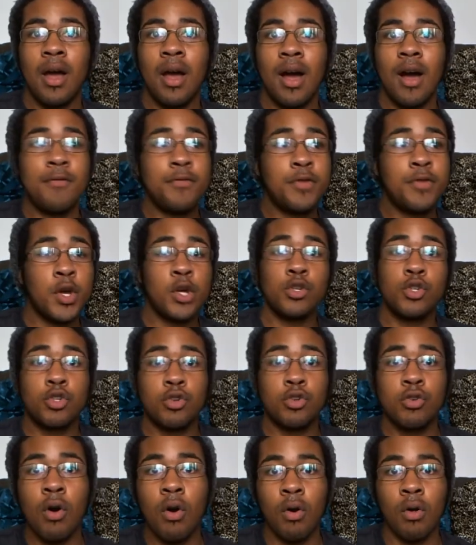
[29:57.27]
of the
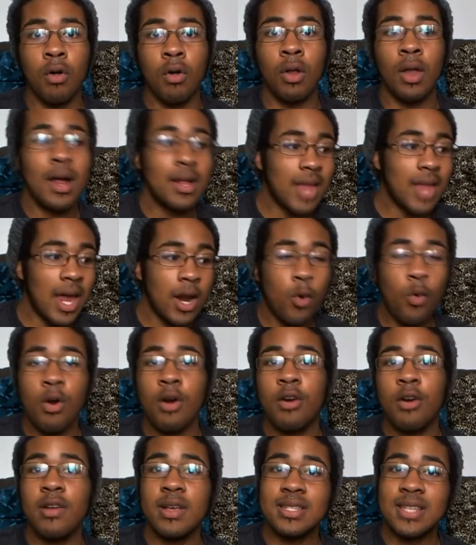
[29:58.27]
control that
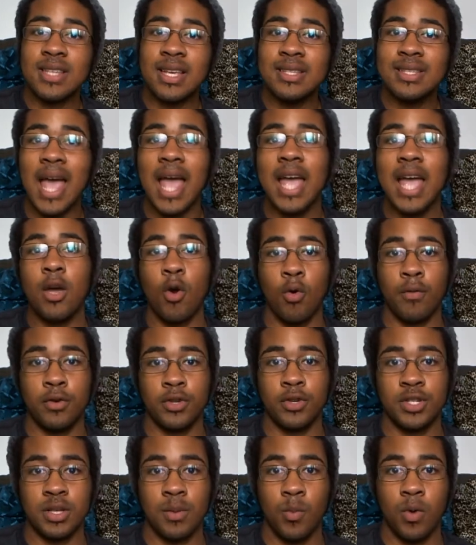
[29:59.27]
Aquarius can take over
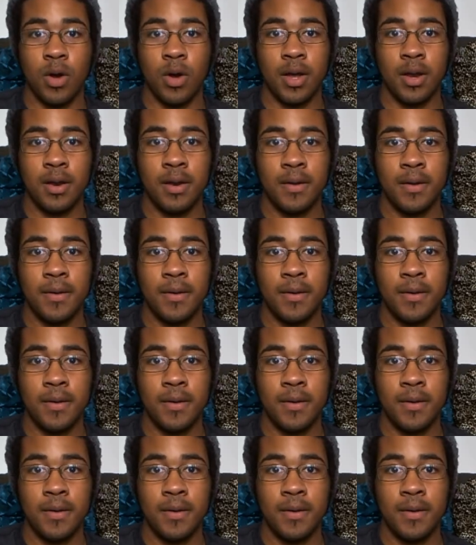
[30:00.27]
someone.